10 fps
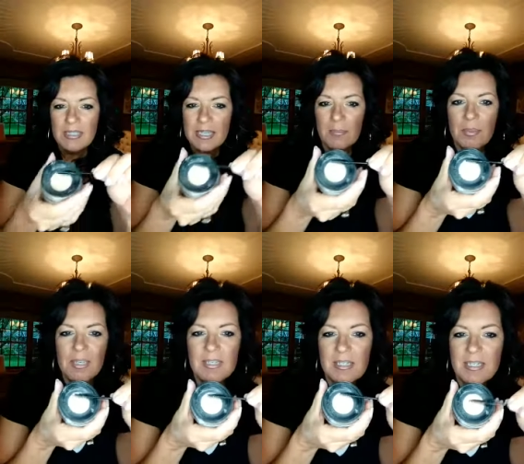dip
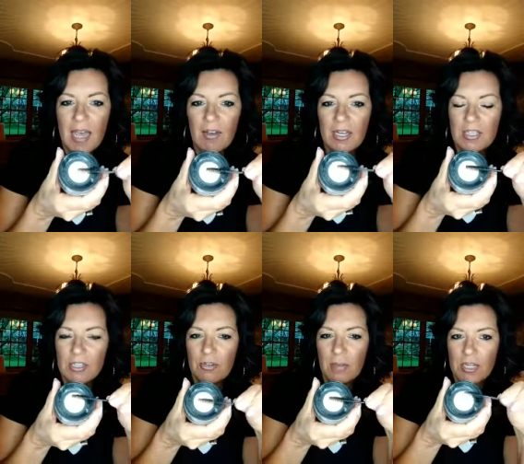this down
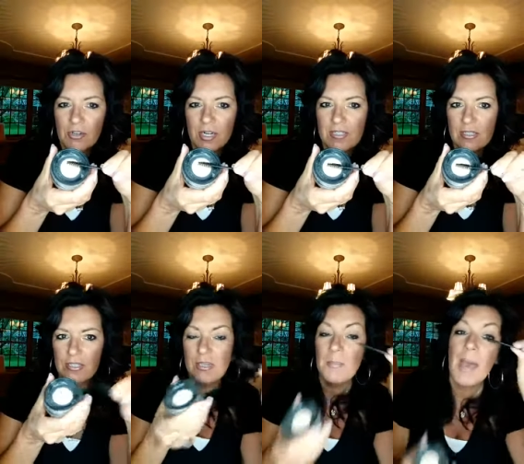into my
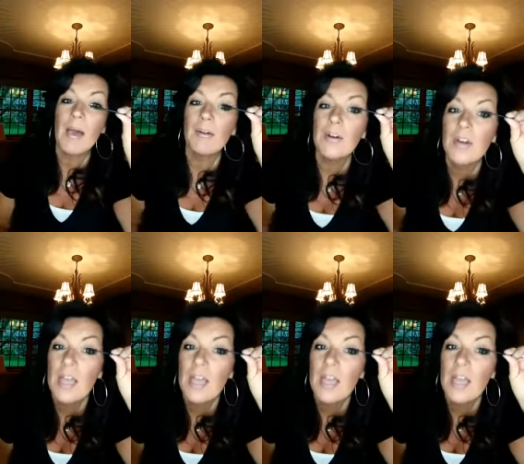translucent powder